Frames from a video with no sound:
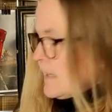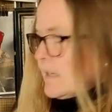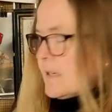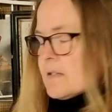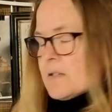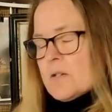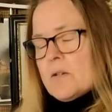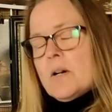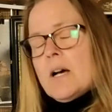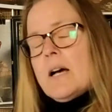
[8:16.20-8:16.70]

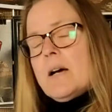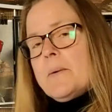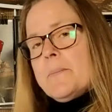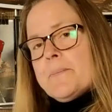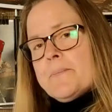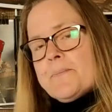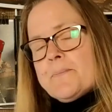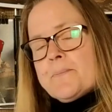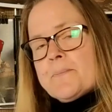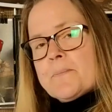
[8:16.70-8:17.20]
So
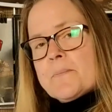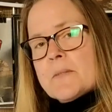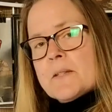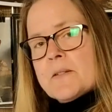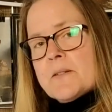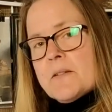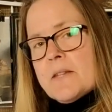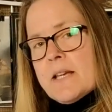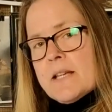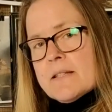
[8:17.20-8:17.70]

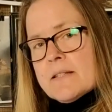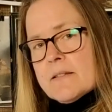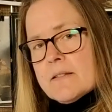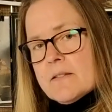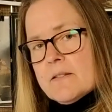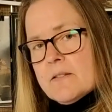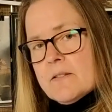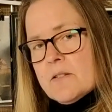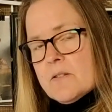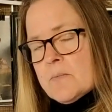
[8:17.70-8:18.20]

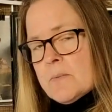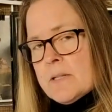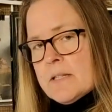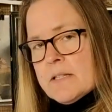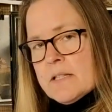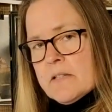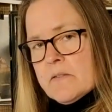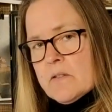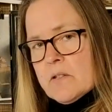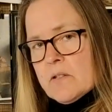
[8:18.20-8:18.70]
that's, just wanted
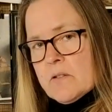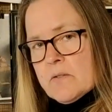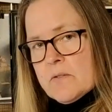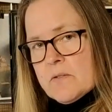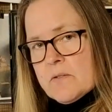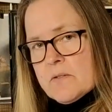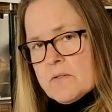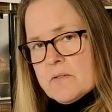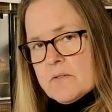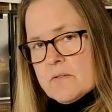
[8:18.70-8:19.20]
to give you
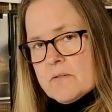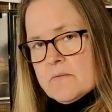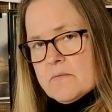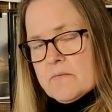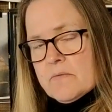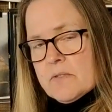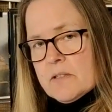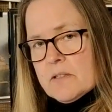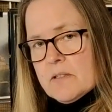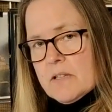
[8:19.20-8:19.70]
those
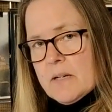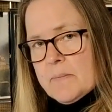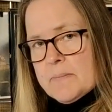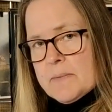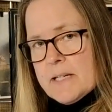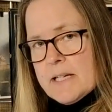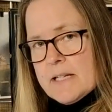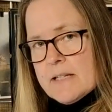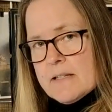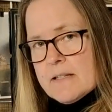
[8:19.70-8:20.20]
little
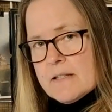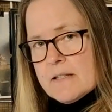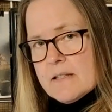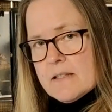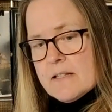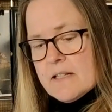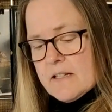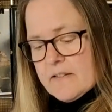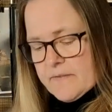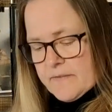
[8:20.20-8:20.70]
updates and
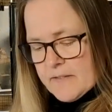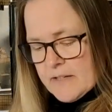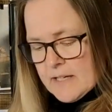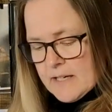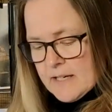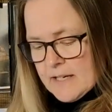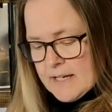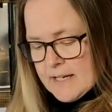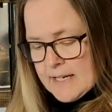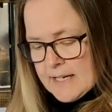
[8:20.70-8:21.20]
stuff.
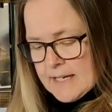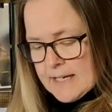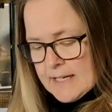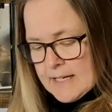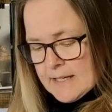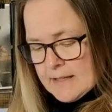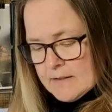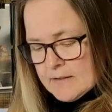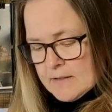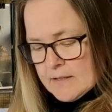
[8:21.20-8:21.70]

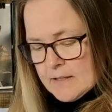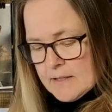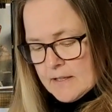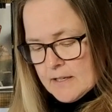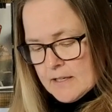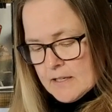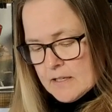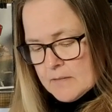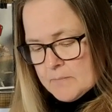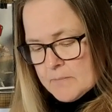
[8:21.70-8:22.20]
And
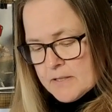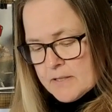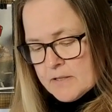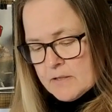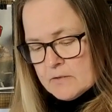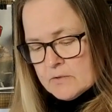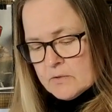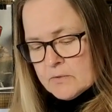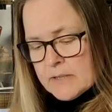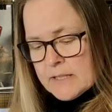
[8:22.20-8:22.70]

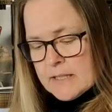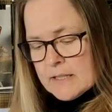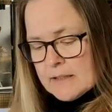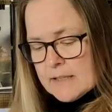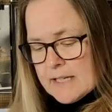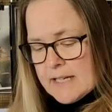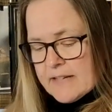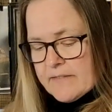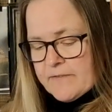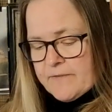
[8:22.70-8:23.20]
still doing the
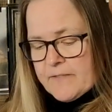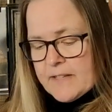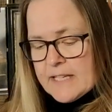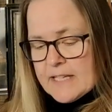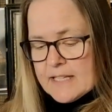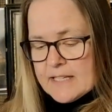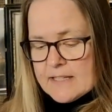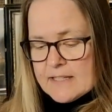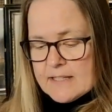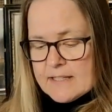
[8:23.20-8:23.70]
live
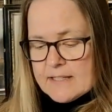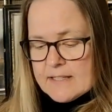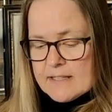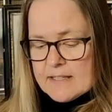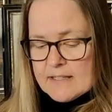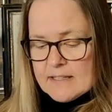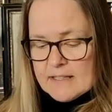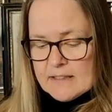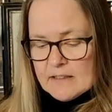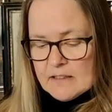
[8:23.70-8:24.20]
feeds.
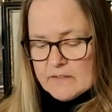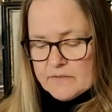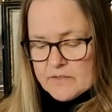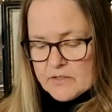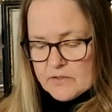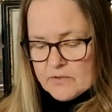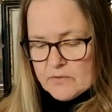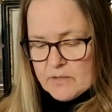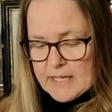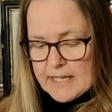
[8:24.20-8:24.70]
I love
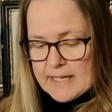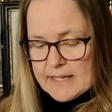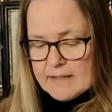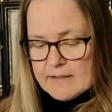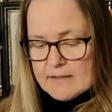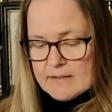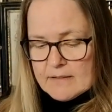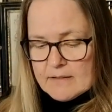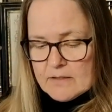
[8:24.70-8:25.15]
to do that.